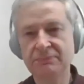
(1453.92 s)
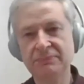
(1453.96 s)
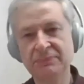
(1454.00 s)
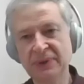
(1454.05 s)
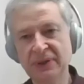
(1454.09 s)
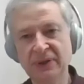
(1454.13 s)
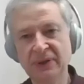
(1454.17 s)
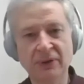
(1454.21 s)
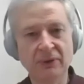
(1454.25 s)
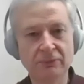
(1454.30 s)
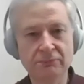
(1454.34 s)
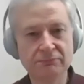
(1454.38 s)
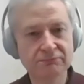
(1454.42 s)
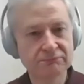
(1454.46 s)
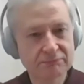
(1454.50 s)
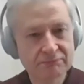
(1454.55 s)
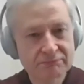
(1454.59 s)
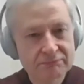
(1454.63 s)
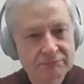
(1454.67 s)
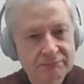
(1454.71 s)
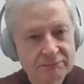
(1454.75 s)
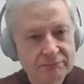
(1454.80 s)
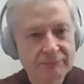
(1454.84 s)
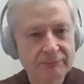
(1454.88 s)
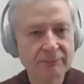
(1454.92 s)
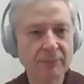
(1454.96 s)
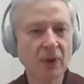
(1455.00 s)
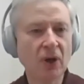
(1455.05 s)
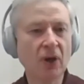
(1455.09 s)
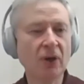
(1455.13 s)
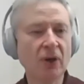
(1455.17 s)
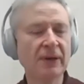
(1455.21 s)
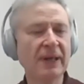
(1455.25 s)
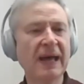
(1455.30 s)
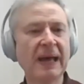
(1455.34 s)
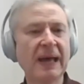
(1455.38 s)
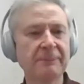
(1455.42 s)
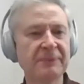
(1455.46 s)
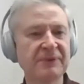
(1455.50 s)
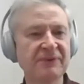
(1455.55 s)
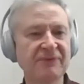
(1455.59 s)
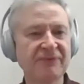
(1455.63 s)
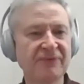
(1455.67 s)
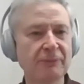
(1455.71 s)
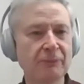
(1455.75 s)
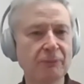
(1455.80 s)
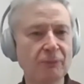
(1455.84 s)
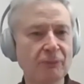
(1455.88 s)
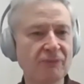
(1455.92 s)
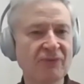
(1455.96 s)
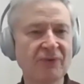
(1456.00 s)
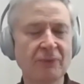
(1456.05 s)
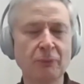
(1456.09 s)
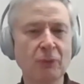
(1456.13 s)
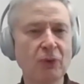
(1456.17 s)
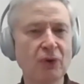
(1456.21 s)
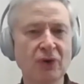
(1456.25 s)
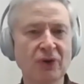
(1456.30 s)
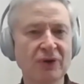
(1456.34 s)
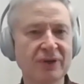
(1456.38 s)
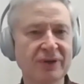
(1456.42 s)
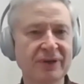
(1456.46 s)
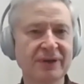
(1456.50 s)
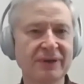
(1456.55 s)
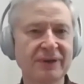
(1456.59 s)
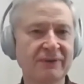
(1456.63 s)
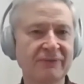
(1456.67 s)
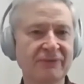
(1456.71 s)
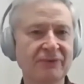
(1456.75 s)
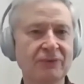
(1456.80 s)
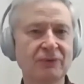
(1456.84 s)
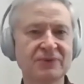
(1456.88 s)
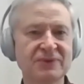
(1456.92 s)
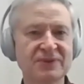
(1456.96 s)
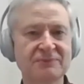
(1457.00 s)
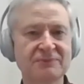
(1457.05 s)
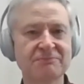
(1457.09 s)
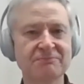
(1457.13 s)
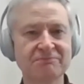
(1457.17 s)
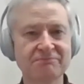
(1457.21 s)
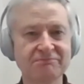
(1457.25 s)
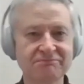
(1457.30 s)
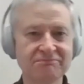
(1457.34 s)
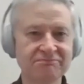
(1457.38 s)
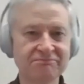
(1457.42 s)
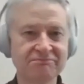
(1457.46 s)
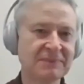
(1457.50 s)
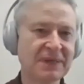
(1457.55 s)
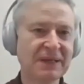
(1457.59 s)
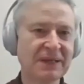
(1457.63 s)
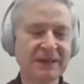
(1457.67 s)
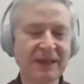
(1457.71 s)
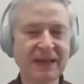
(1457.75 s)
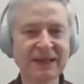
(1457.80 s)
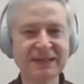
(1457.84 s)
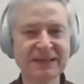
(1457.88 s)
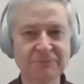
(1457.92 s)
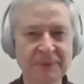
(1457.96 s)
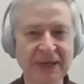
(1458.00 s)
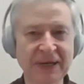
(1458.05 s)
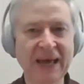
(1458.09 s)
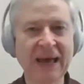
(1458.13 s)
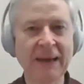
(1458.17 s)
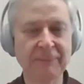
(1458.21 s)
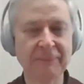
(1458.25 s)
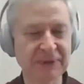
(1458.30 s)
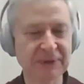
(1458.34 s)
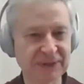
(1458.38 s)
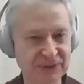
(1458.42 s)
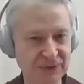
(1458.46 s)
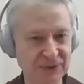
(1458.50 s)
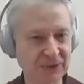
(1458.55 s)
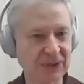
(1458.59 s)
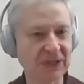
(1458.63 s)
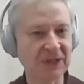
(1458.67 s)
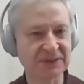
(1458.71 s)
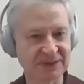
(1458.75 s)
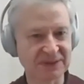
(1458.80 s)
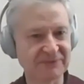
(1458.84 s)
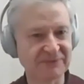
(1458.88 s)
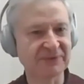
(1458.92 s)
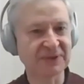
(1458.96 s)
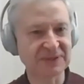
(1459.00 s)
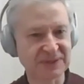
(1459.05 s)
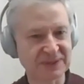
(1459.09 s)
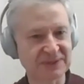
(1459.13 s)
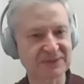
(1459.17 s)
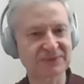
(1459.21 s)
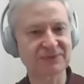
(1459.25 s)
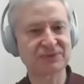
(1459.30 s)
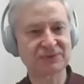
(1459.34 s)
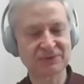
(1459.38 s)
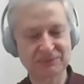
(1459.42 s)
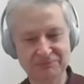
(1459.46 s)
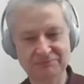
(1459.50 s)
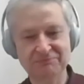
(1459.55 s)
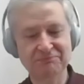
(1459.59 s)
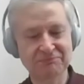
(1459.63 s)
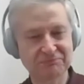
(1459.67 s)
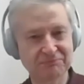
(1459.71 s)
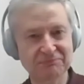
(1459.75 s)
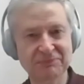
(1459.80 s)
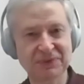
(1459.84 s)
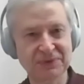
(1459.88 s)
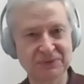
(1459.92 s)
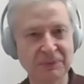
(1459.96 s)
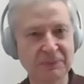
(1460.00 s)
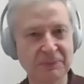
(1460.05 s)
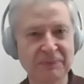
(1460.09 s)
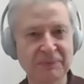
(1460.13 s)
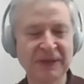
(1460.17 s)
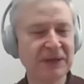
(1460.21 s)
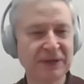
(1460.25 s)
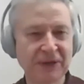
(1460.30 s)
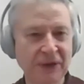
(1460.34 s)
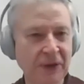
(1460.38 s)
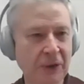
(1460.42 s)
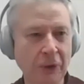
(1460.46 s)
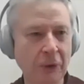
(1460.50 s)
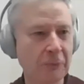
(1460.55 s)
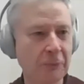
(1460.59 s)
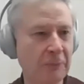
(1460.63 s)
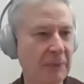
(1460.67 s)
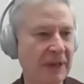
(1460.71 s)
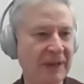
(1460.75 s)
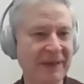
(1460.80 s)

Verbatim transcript: you know, unhappy from, from work. Of course, hasn't been happening to lots of us because we've been at home.